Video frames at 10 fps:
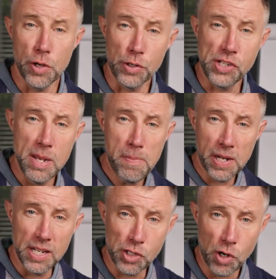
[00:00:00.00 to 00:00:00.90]
your
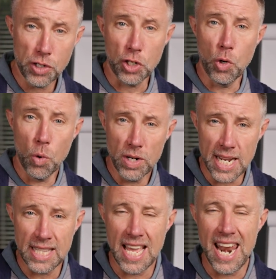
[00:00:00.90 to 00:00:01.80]
CEPA can start to
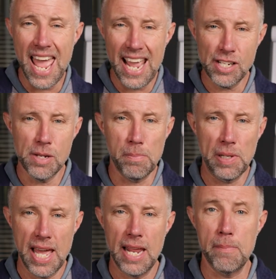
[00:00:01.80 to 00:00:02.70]
coordinate that exit
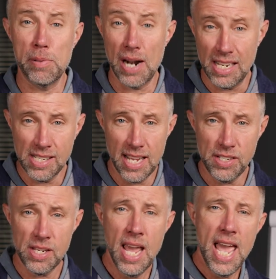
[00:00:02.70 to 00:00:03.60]
planning
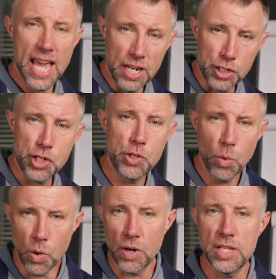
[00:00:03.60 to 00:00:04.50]
process and
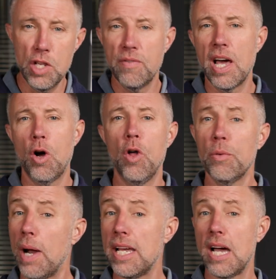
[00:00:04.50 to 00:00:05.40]
ensure that you've got all the
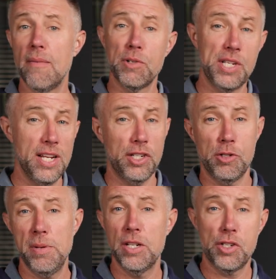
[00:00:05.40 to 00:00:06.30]
right conversations
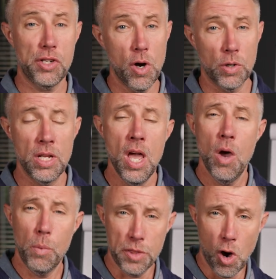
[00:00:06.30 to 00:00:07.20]
being stoked
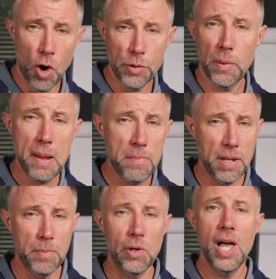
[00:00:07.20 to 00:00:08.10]
with all the right
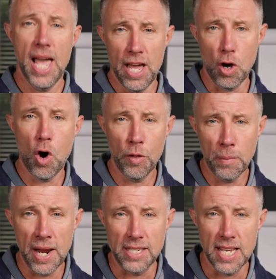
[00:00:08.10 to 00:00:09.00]
people at all the right